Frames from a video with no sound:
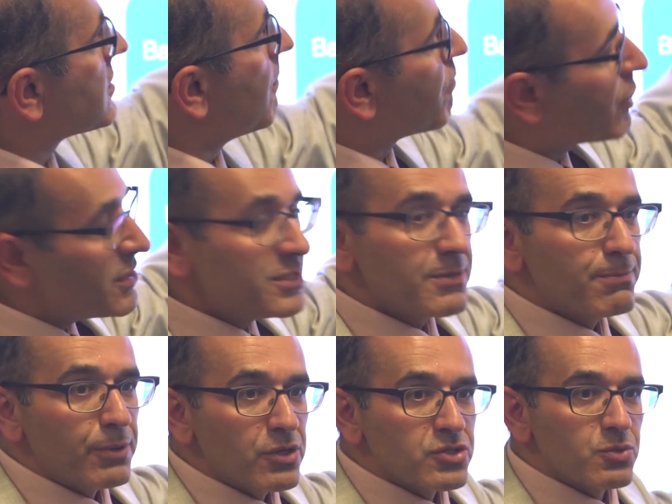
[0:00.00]
some
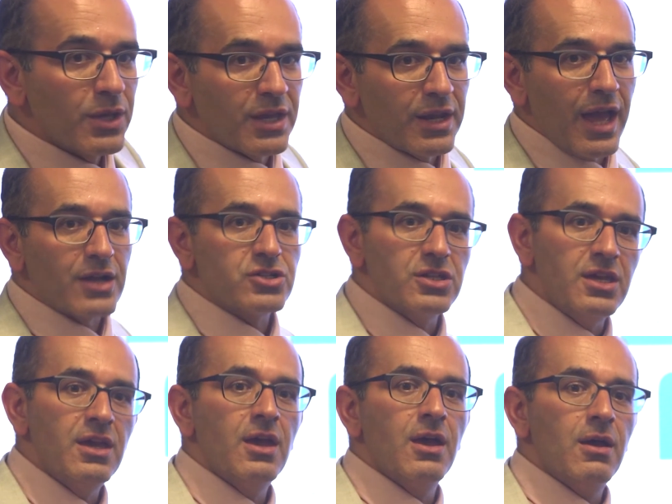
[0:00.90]
principles, we can
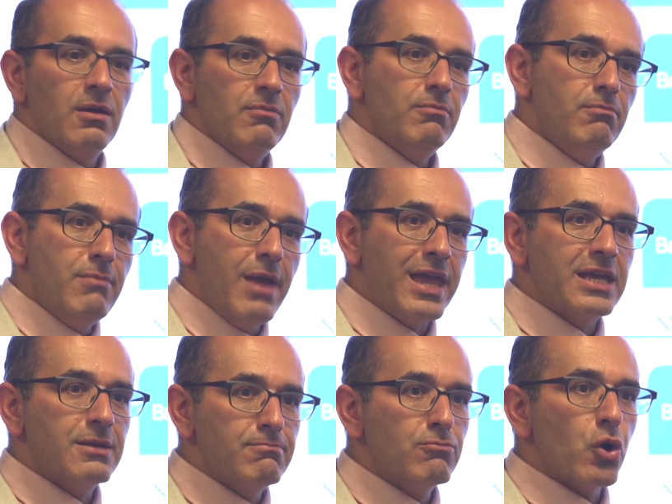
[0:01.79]
actually
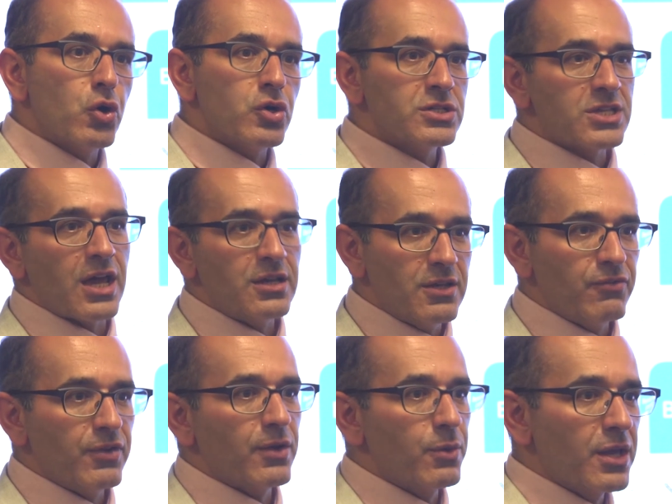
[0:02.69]
make it more
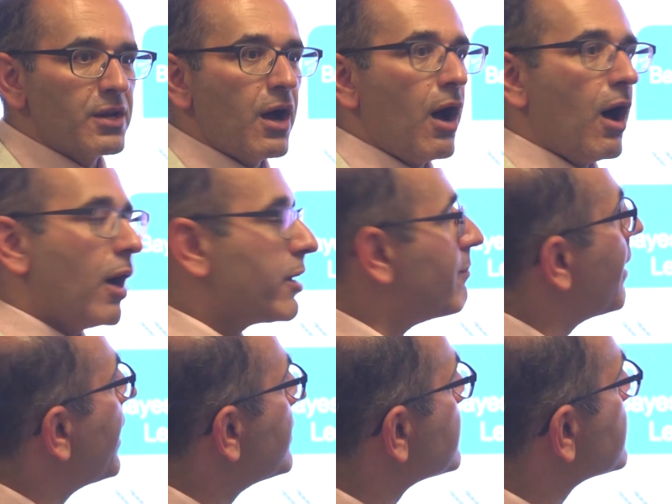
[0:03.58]
scientific. We can
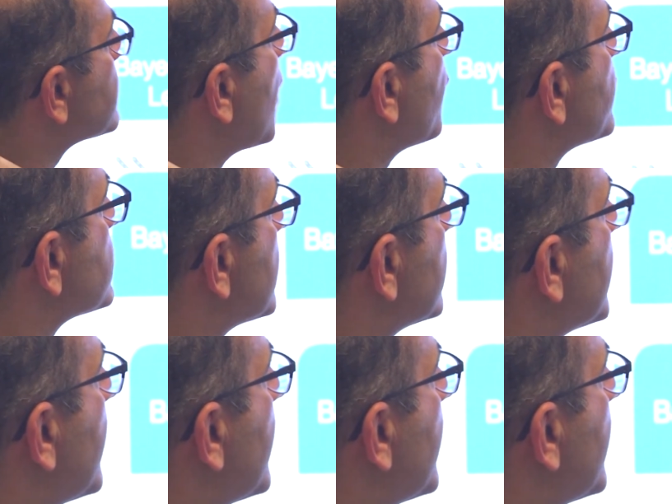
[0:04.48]
automate stuff so